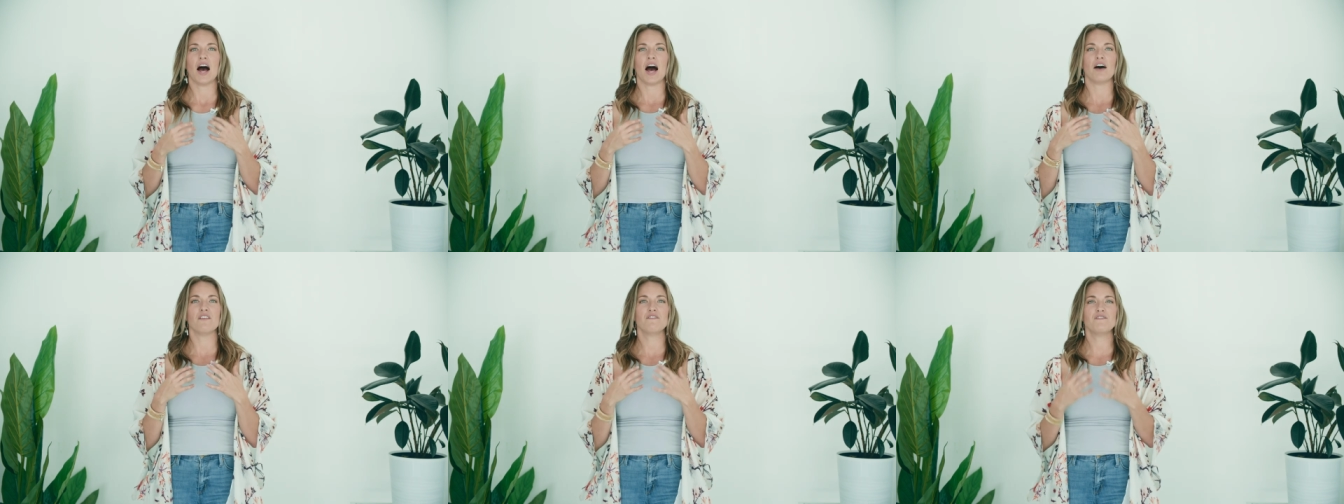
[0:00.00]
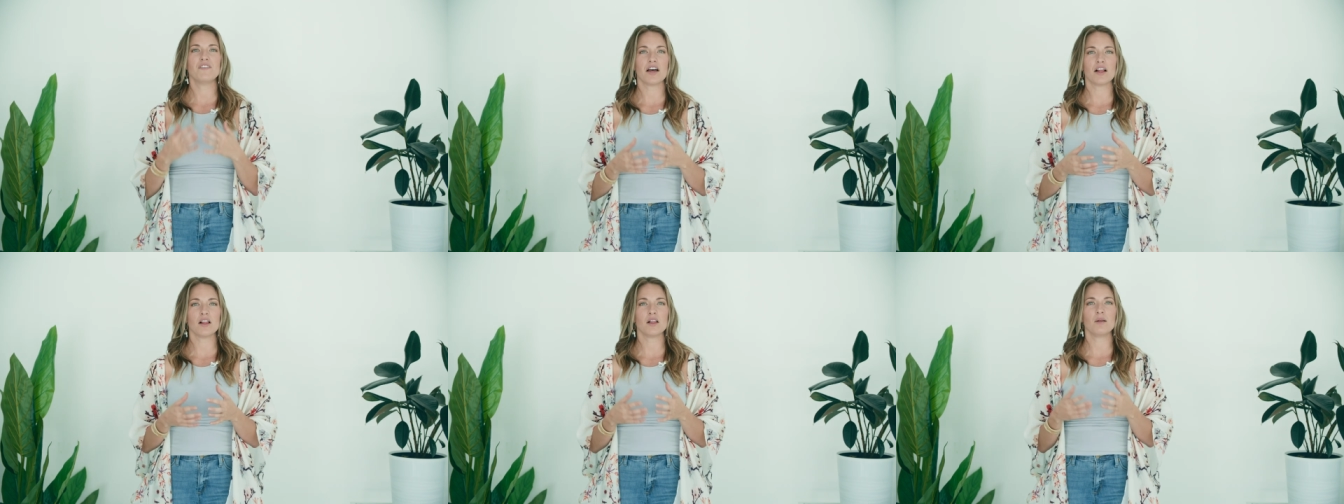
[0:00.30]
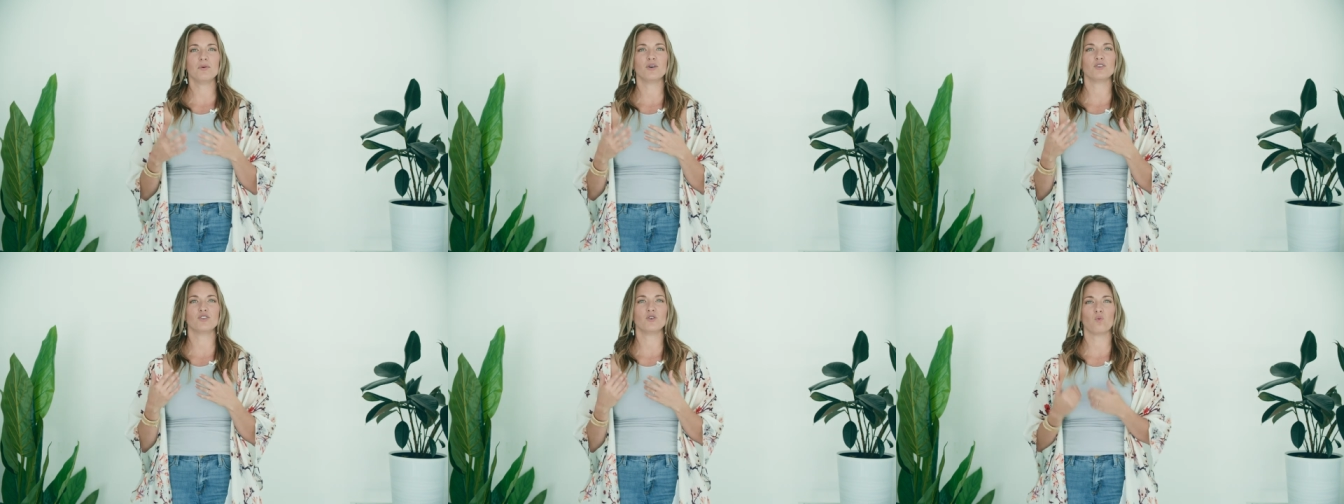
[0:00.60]

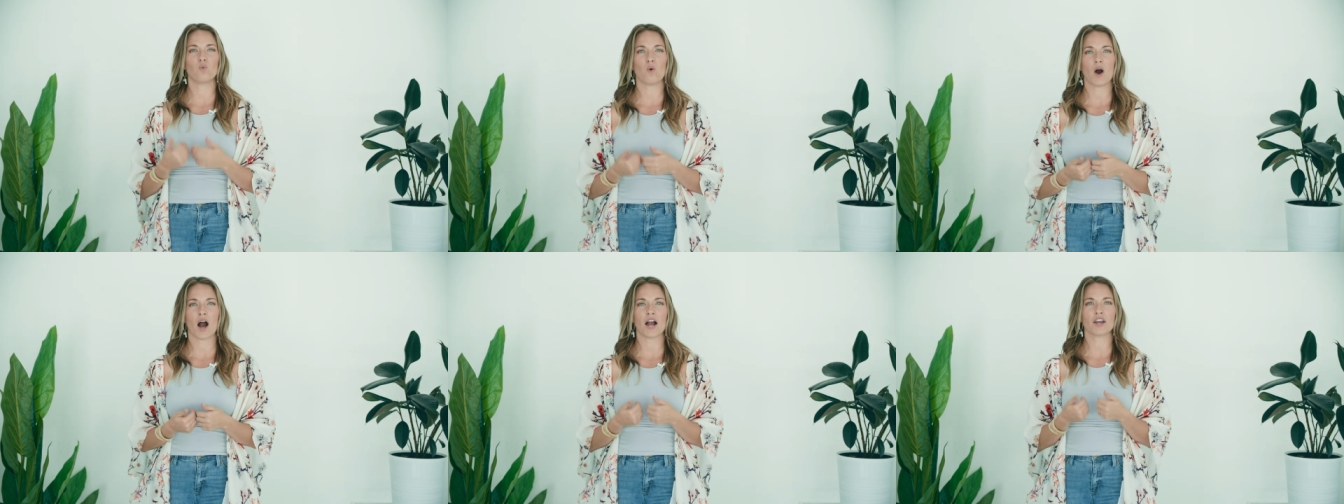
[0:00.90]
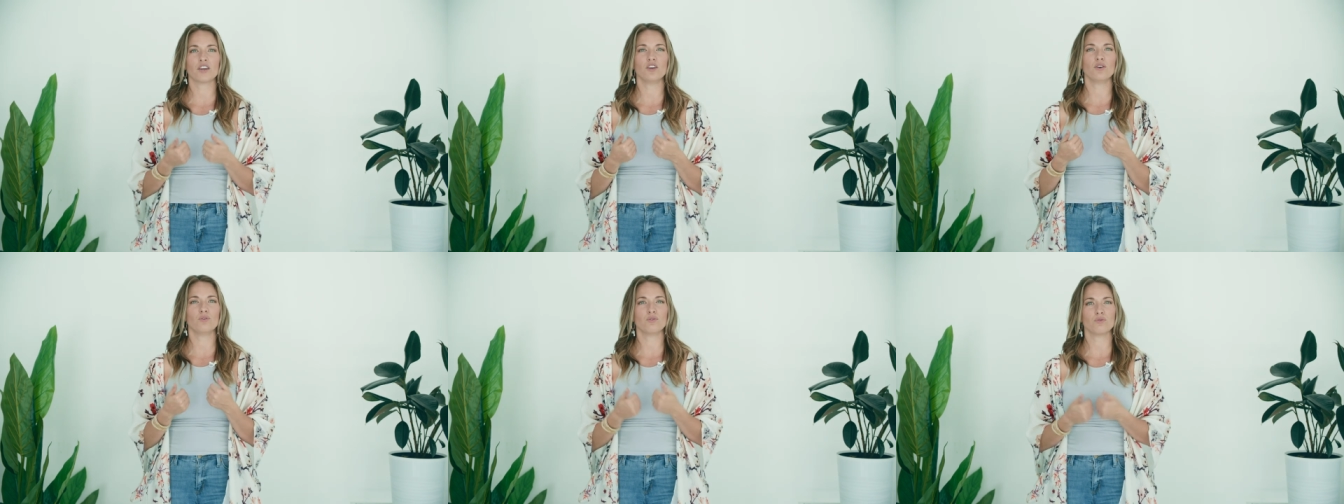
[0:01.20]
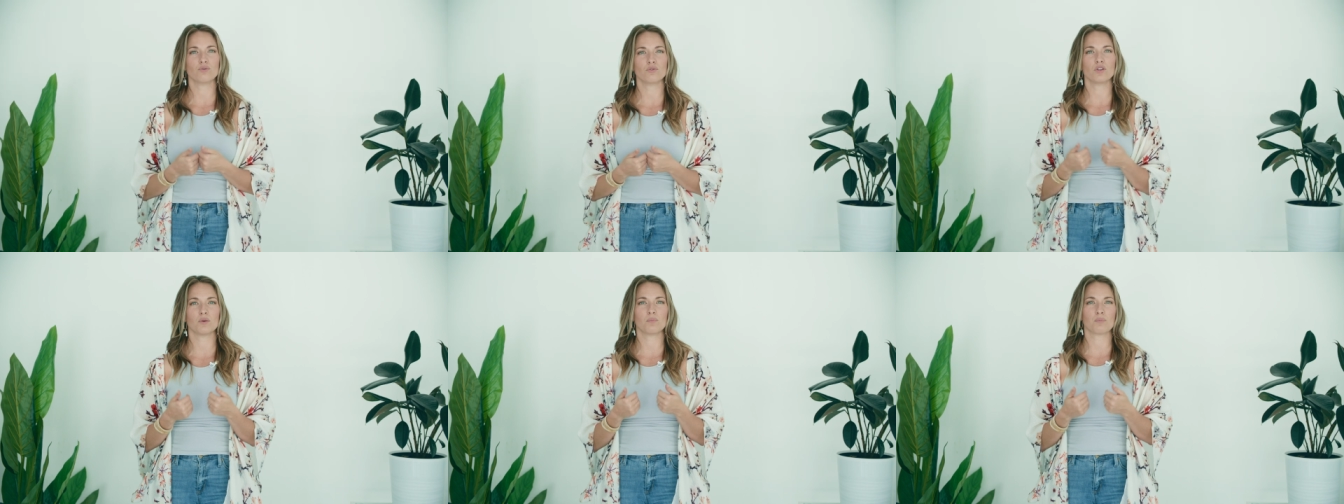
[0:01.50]
available to walk you
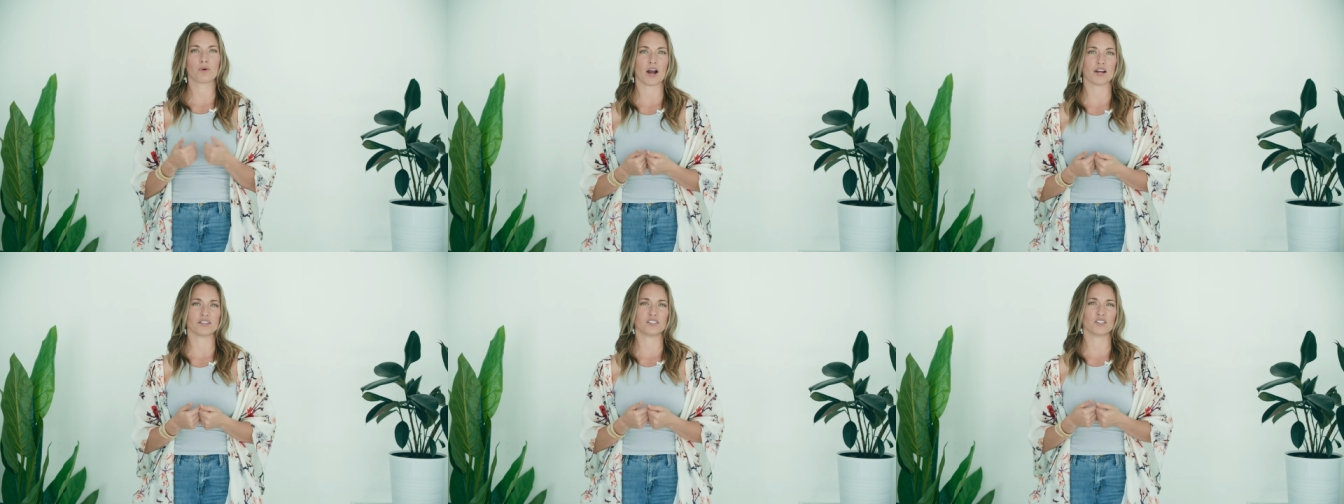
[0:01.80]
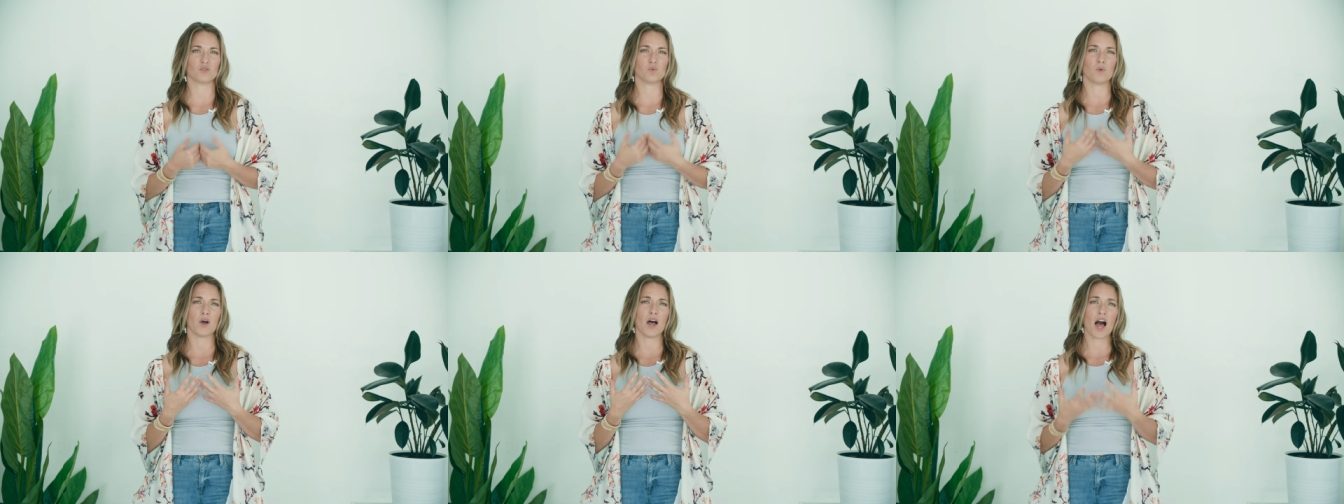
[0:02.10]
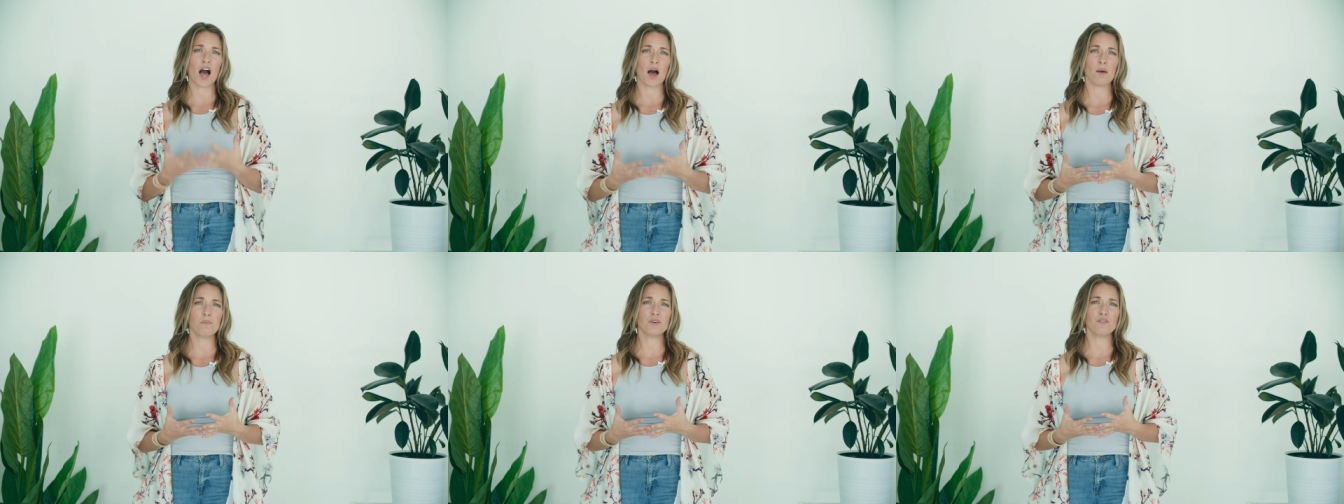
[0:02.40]
through the process will
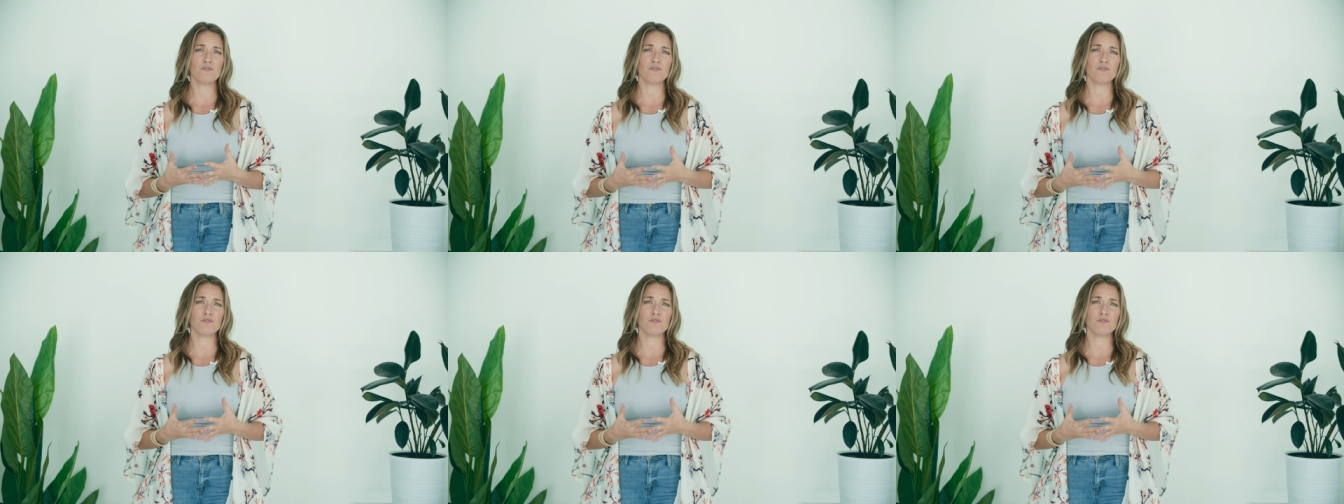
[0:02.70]
help you